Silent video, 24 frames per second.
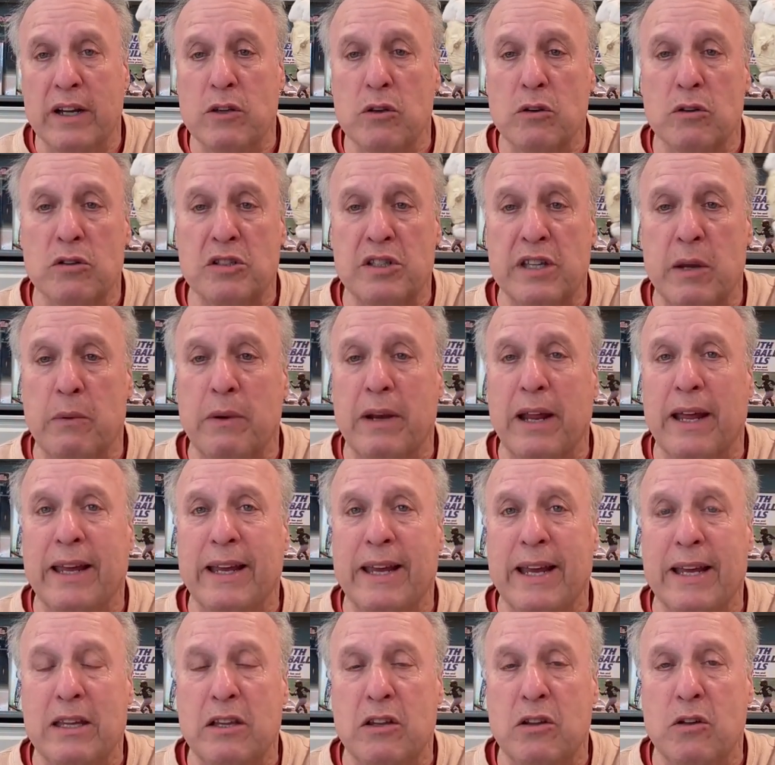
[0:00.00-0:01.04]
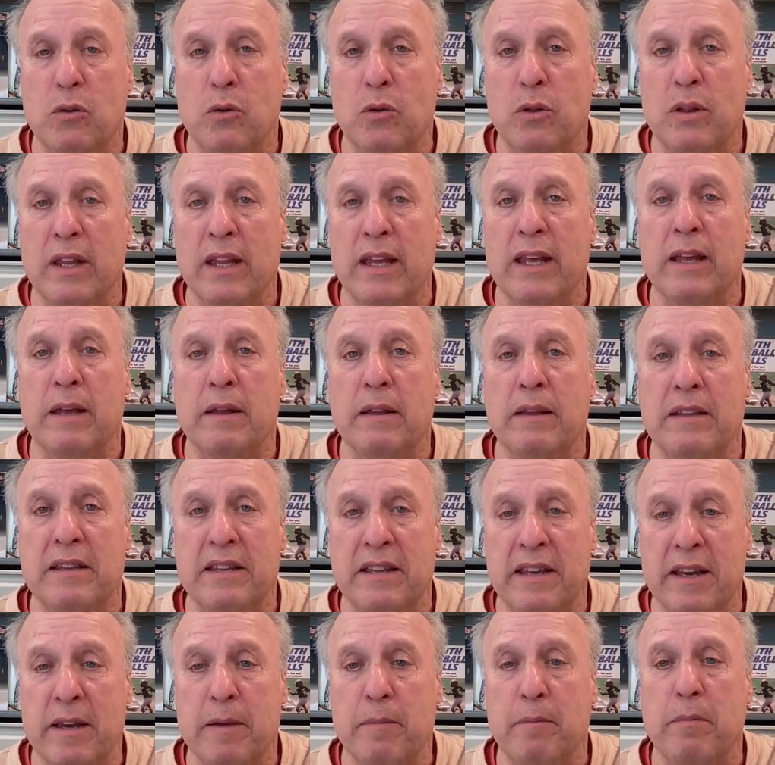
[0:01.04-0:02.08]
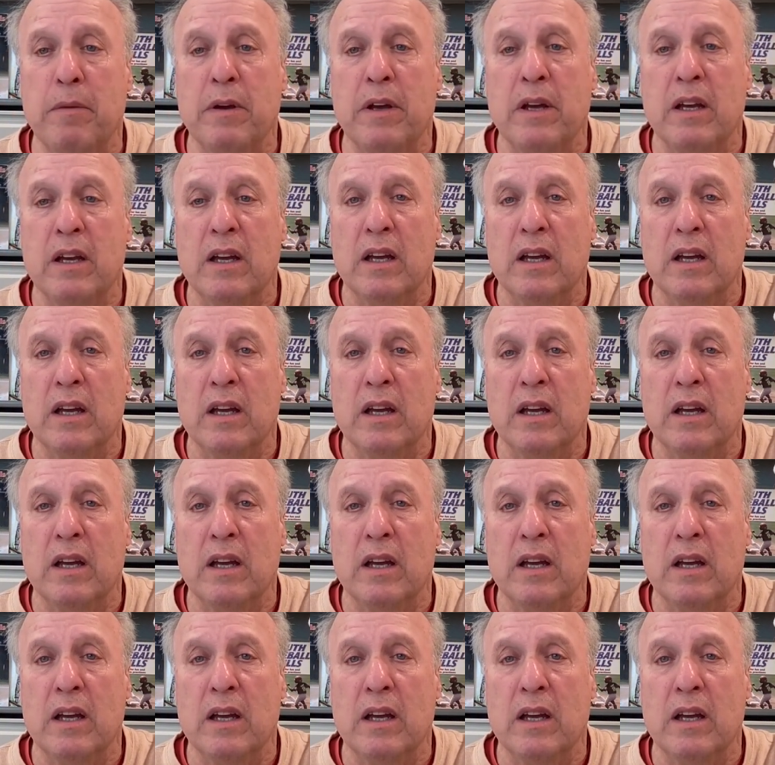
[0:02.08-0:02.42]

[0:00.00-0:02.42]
And you'll see when I get to the tip,